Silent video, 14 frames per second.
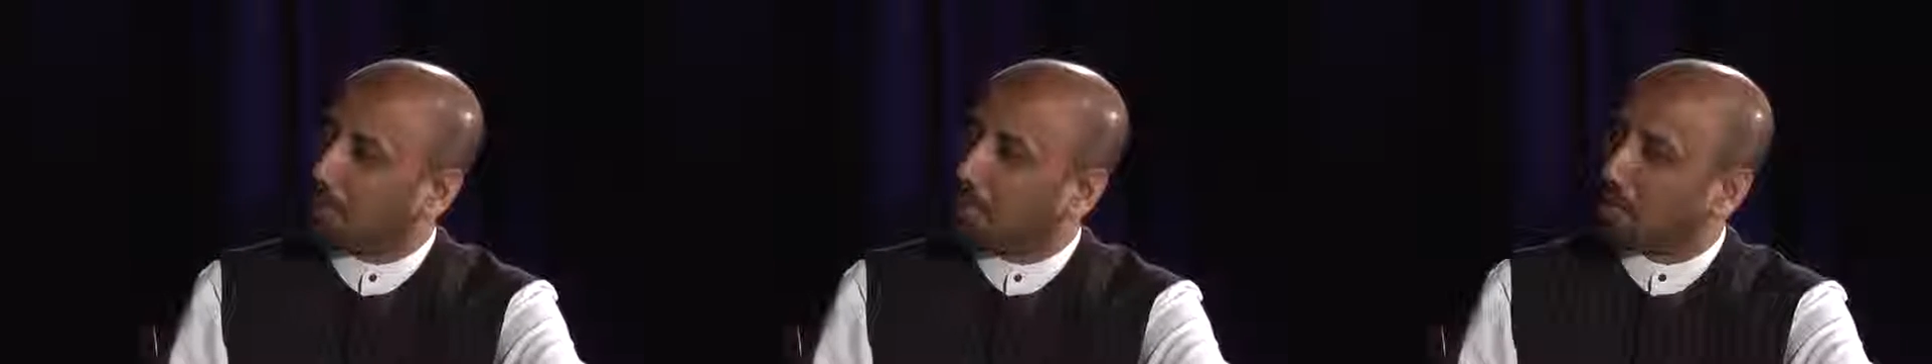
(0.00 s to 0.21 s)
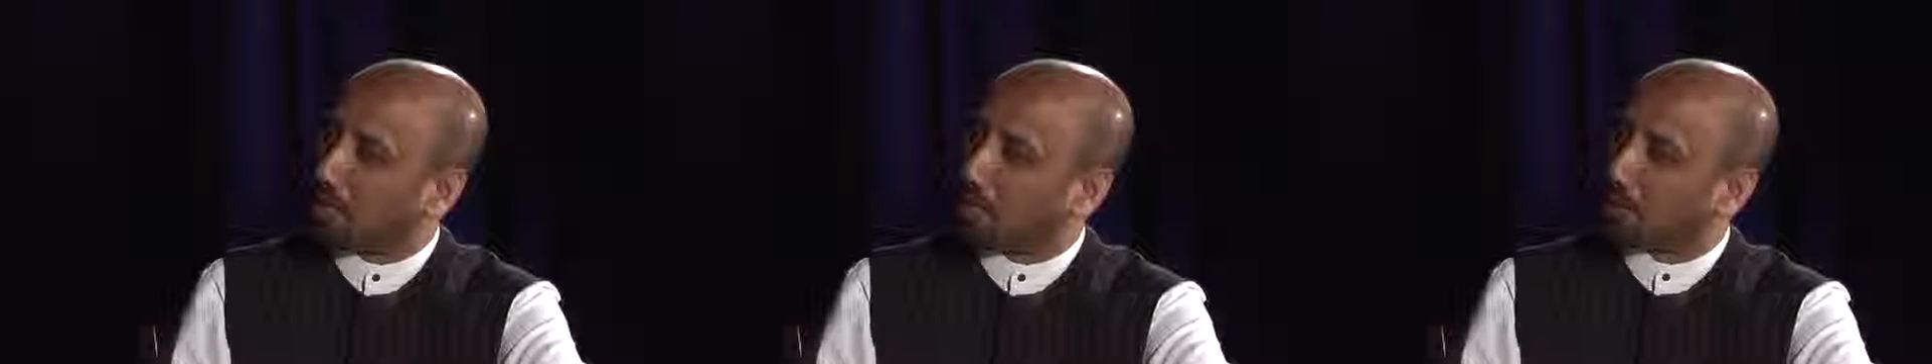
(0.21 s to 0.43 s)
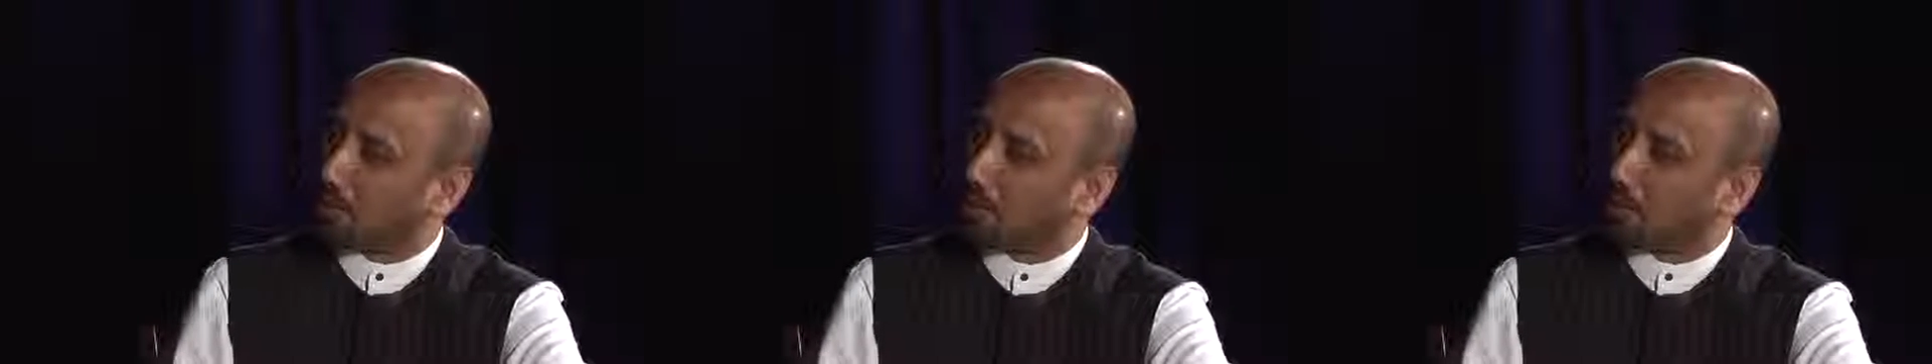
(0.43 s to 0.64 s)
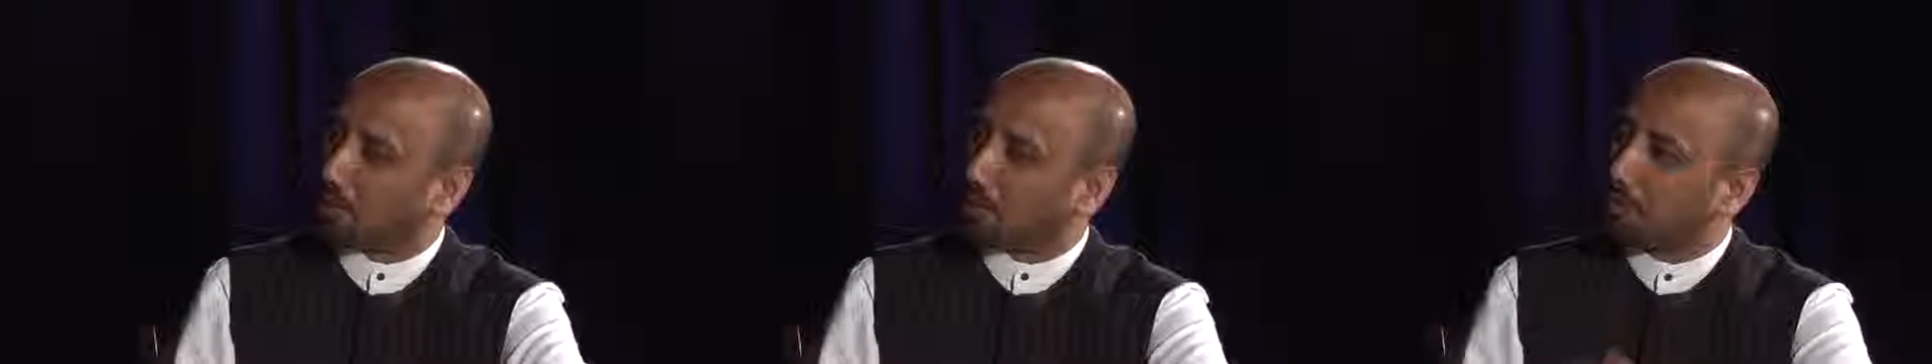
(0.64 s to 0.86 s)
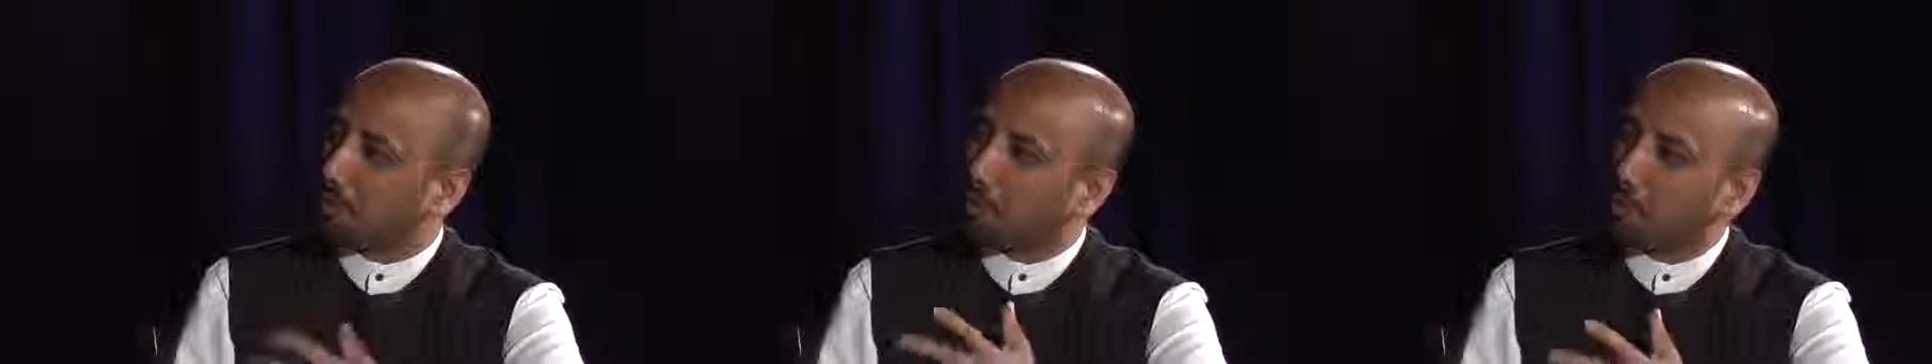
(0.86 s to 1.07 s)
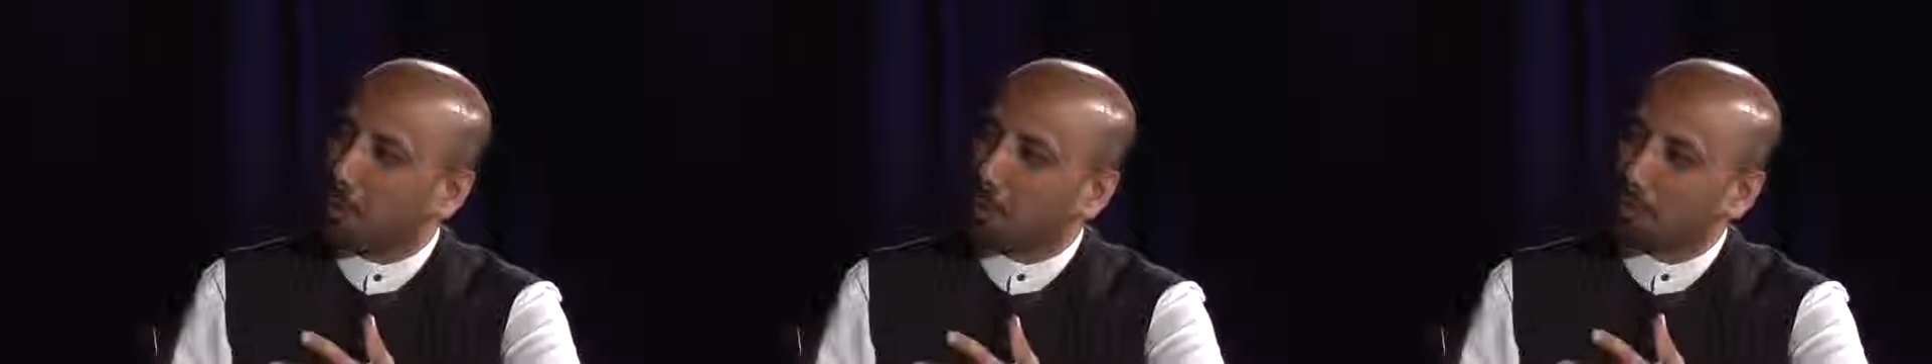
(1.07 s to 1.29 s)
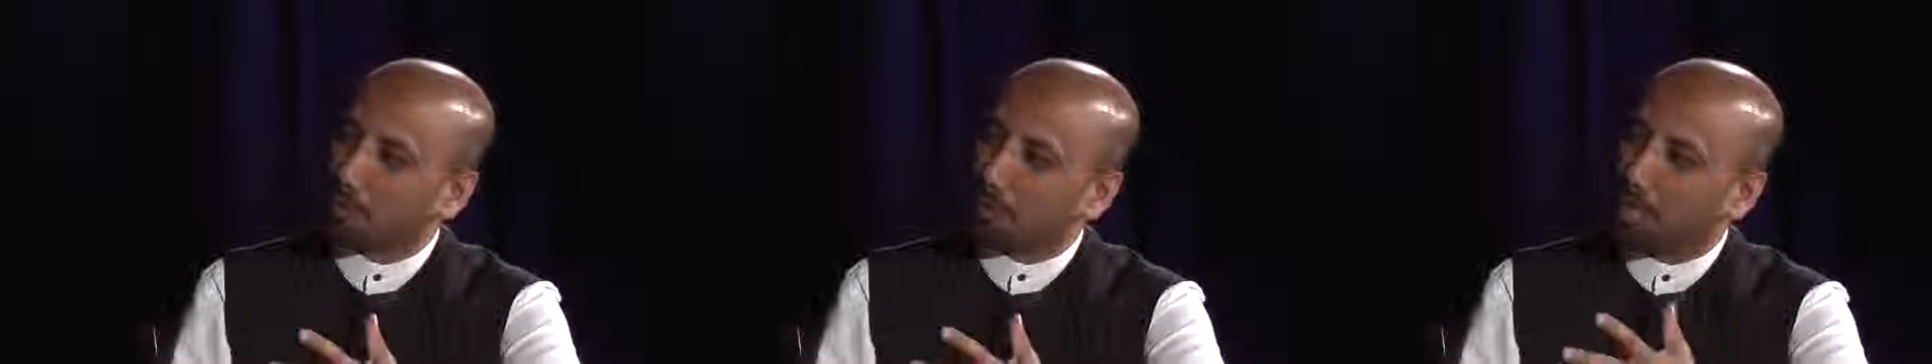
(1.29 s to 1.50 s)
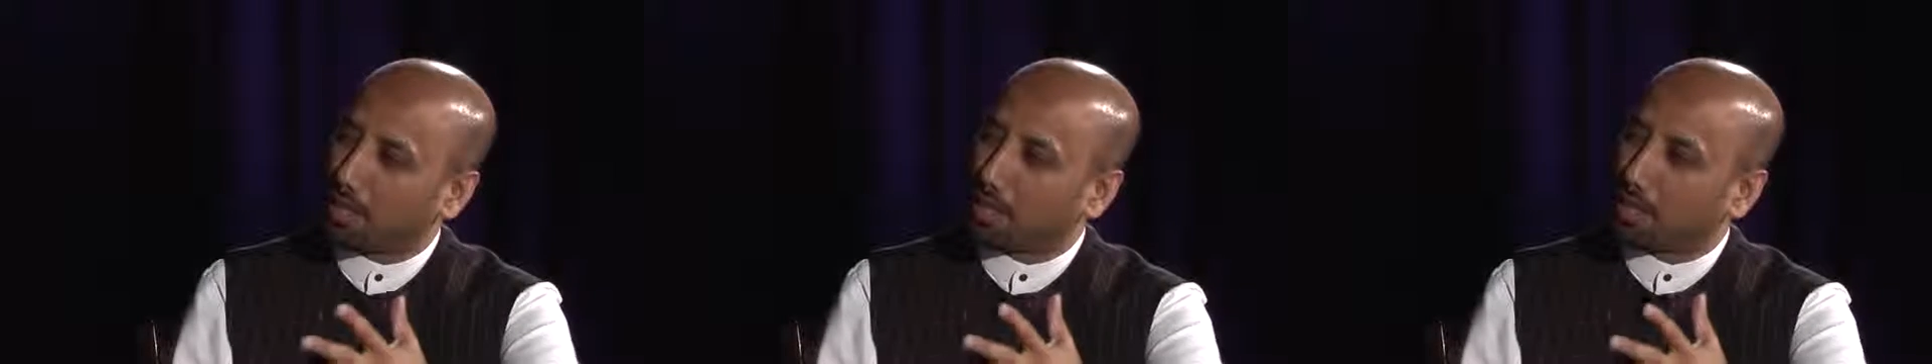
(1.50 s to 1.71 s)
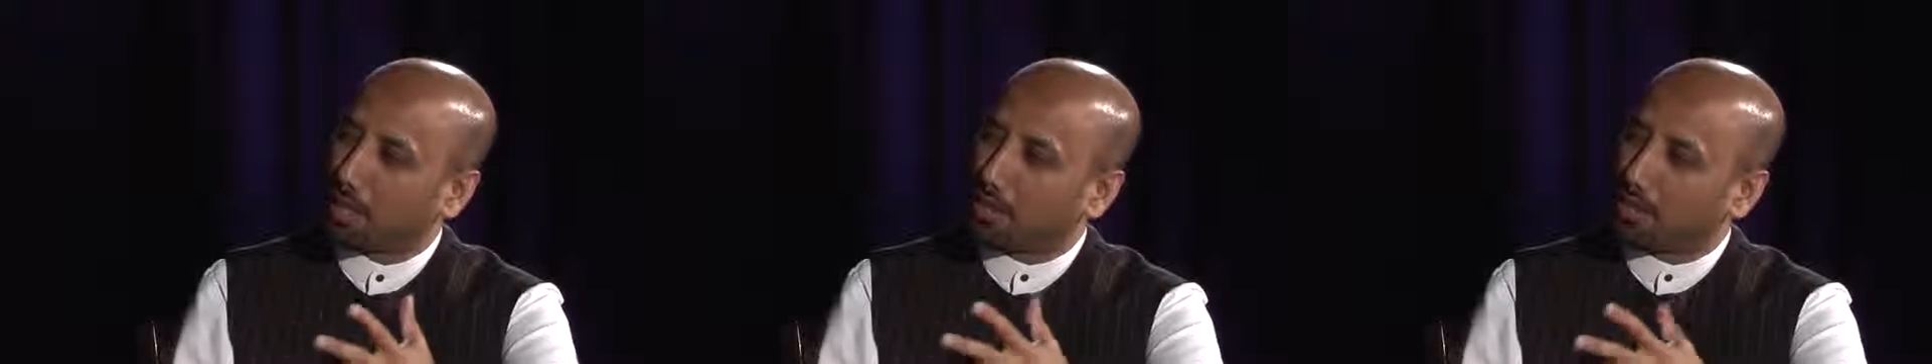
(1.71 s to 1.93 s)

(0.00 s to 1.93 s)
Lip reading: than other entrepreneurs? It's very important for, I think,